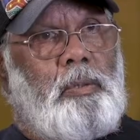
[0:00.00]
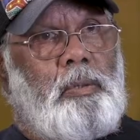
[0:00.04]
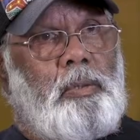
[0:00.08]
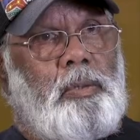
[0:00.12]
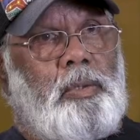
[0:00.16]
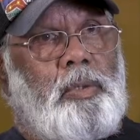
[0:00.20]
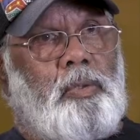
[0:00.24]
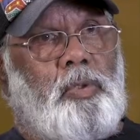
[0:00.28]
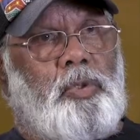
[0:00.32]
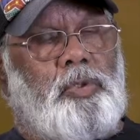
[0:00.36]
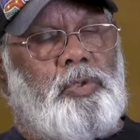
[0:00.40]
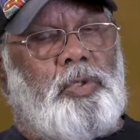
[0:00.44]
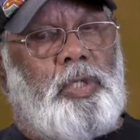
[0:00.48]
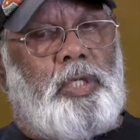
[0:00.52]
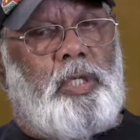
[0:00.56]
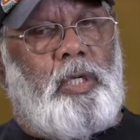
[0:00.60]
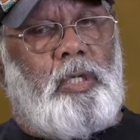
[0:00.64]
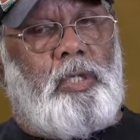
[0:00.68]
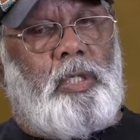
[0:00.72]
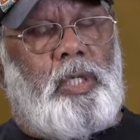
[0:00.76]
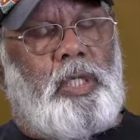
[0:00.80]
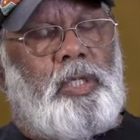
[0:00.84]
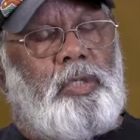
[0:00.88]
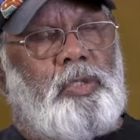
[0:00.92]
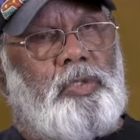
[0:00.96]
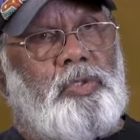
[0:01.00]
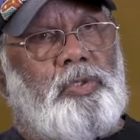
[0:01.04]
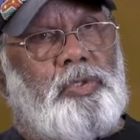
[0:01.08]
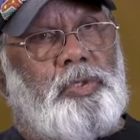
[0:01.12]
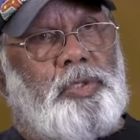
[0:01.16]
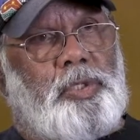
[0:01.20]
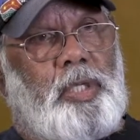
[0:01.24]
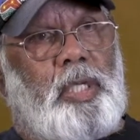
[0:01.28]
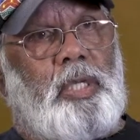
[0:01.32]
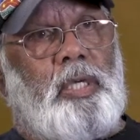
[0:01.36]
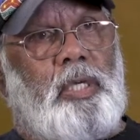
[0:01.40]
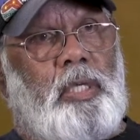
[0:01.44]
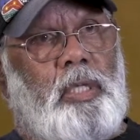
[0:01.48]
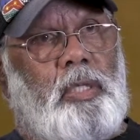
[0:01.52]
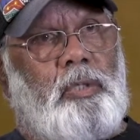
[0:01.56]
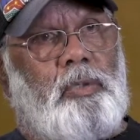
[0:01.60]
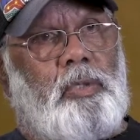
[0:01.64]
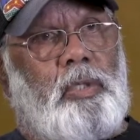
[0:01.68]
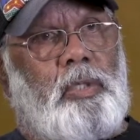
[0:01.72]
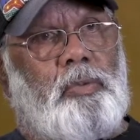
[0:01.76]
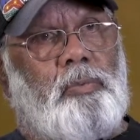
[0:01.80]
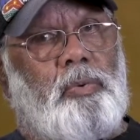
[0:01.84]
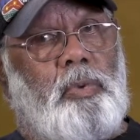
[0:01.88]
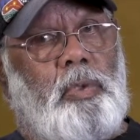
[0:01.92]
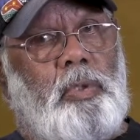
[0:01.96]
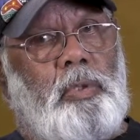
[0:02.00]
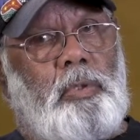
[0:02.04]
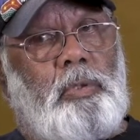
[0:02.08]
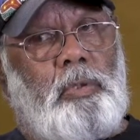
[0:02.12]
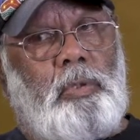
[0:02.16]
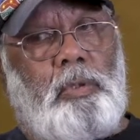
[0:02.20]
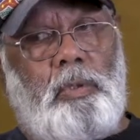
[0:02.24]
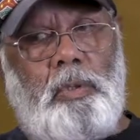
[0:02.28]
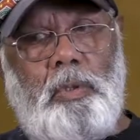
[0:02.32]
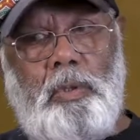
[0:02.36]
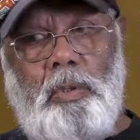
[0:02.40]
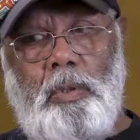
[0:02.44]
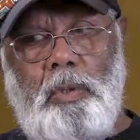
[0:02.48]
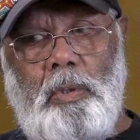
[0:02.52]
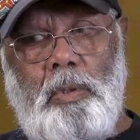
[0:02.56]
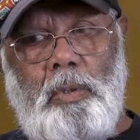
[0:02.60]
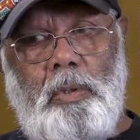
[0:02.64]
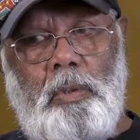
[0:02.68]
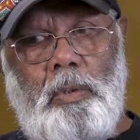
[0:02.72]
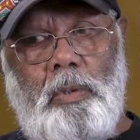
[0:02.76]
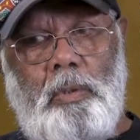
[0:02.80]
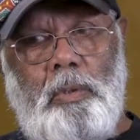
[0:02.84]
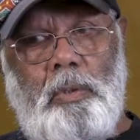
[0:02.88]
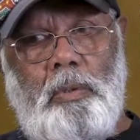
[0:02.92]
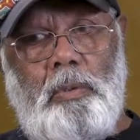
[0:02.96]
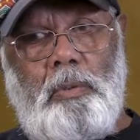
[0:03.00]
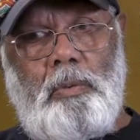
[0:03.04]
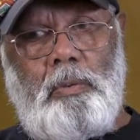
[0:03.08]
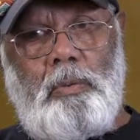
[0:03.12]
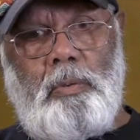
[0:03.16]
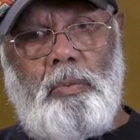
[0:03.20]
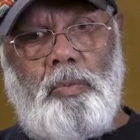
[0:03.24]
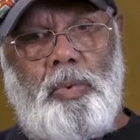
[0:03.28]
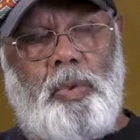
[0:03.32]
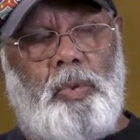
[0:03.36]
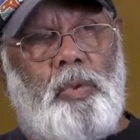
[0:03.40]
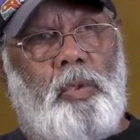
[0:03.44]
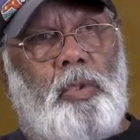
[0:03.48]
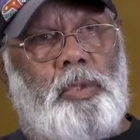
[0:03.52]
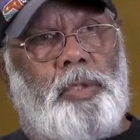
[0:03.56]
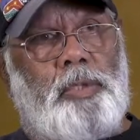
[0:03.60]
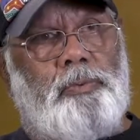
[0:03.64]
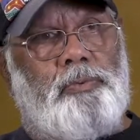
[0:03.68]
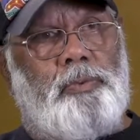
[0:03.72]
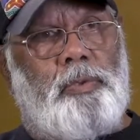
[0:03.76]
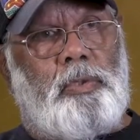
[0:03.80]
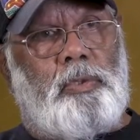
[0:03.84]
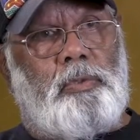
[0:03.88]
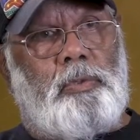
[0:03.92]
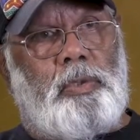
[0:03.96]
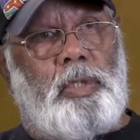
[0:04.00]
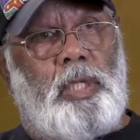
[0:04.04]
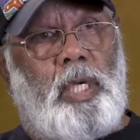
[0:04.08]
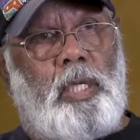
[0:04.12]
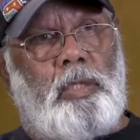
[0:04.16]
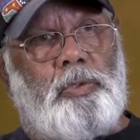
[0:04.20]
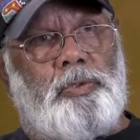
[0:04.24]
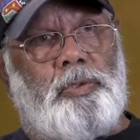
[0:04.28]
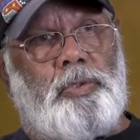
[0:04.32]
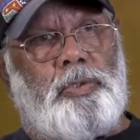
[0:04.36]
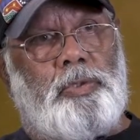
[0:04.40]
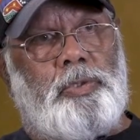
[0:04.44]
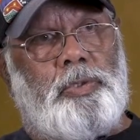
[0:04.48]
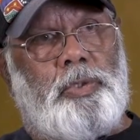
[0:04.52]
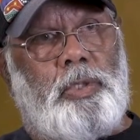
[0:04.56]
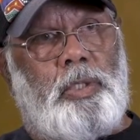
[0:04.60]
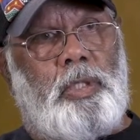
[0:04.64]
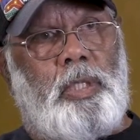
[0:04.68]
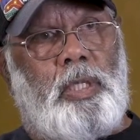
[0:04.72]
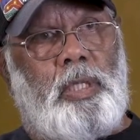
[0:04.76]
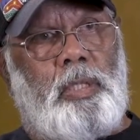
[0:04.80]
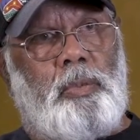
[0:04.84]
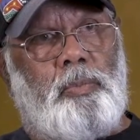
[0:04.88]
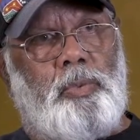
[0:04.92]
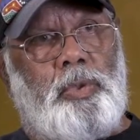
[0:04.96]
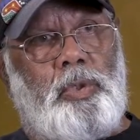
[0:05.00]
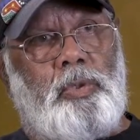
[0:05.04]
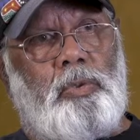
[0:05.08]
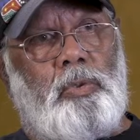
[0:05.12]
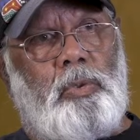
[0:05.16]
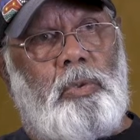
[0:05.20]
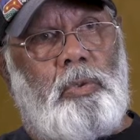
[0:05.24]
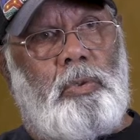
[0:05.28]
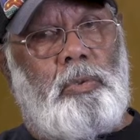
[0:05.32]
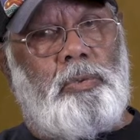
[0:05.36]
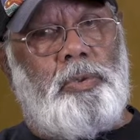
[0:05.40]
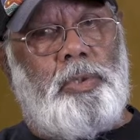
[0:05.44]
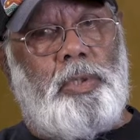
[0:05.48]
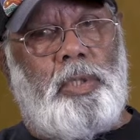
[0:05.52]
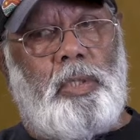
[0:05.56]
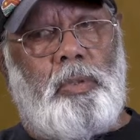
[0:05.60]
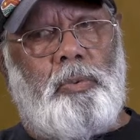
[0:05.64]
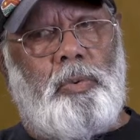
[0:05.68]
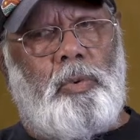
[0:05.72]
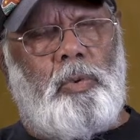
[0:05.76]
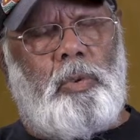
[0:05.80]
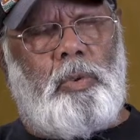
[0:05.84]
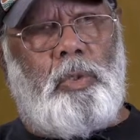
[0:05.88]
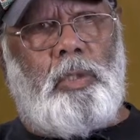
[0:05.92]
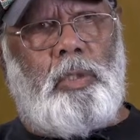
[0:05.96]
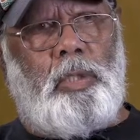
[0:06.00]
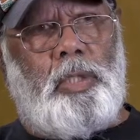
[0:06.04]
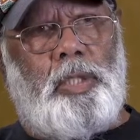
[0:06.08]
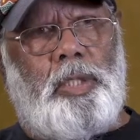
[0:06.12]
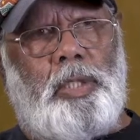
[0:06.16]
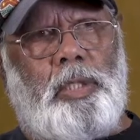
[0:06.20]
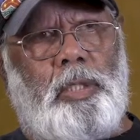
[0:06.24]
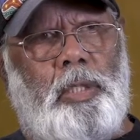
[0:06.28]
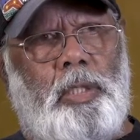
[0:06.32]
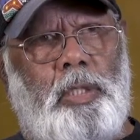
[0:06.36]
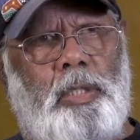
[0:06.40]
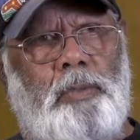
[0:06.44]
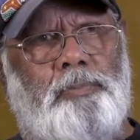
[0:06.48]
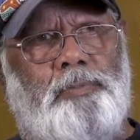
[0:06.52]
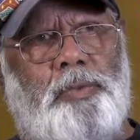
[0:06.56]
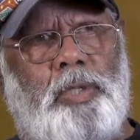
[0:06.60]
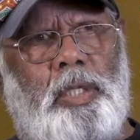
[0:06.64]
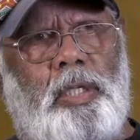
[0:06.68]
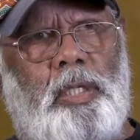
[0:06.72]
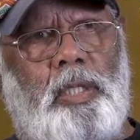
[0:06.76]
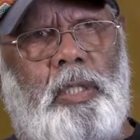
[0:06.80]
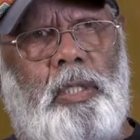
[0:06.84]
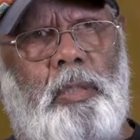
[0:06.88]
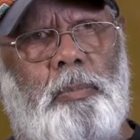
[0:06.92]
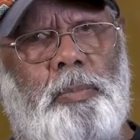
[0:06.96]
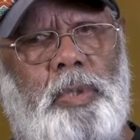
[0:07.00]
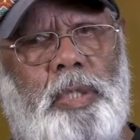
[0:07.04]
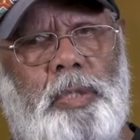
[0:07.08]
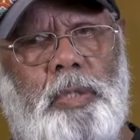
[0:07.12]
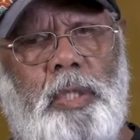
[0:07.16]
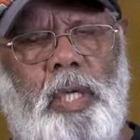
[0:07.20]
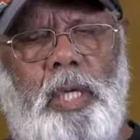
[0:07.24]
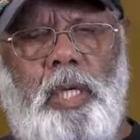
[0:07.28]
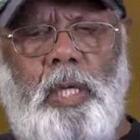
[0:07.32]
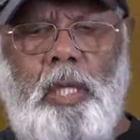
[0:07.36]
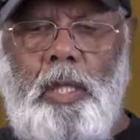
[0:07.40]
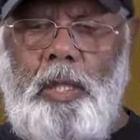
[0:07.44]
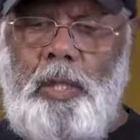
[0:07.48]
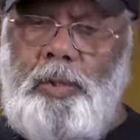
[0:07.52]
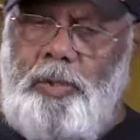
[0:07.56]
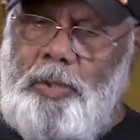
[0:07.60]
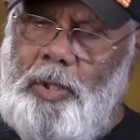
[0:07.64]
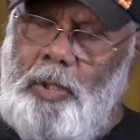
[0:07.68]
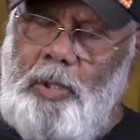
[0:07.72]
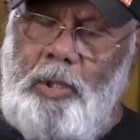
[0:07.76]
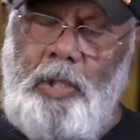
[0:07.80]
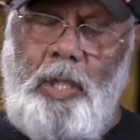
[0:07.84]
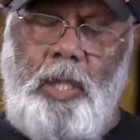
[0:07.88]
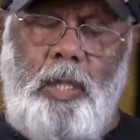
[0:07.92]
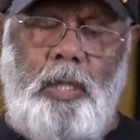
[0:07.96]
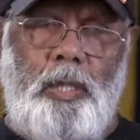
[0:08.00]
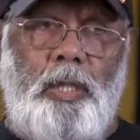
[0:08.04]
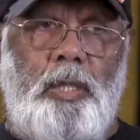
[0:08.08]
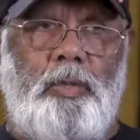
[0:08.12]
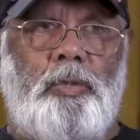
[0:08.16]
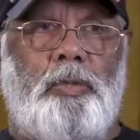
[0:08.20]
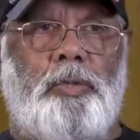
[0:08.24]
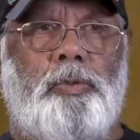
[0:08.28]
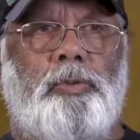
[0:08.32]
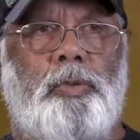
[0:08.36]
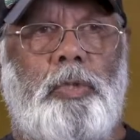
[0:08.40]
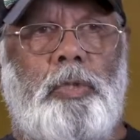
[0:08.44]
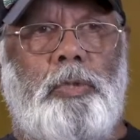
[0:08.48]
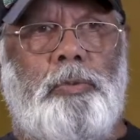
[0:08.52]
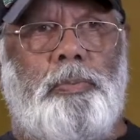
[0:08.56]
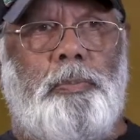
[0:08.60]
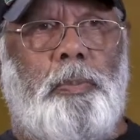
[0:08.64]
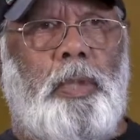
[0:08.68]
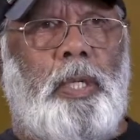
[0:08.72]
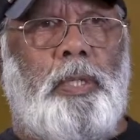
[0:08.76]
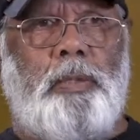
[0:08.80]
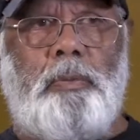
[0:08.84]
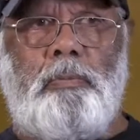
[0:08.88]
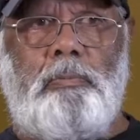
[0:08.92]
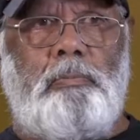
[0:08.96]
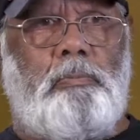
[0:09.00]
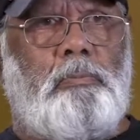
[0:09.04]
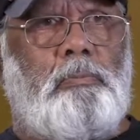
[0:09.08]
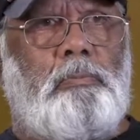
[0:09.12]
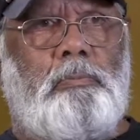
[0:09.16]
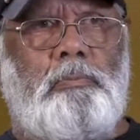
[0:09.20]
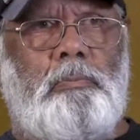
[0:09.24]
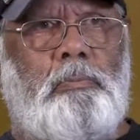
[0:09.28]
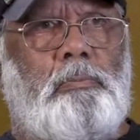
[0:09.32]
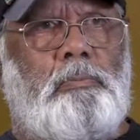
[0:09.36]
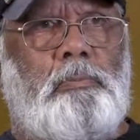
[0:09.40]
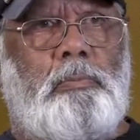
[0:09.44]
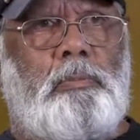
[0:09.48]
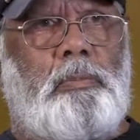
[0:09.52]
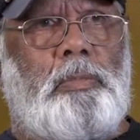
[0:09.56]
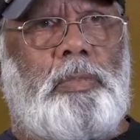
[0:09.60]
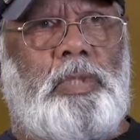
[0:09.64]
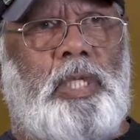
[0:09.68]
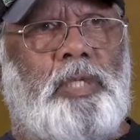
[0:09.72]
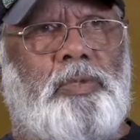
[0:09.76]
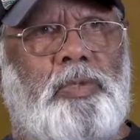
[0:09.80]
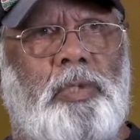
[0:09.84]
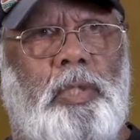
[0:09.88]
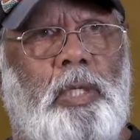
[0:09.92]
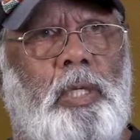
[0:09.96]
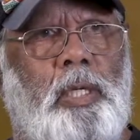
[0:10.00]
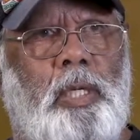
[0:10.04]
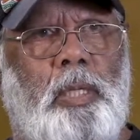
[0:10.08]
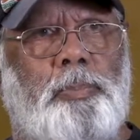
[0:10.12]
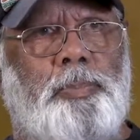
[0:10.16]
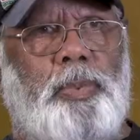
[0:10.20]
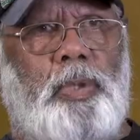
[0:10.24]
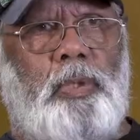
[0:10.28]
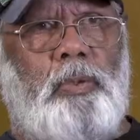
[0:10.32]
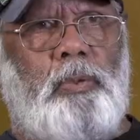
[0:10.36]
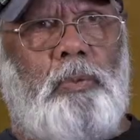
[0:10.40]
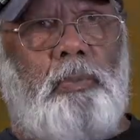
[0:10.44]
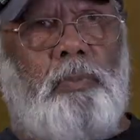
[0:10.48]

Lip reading: because they don't understand that we're all different cultures today. We all got to learn to live together, but until they learn the truth, mate, nothing will happen.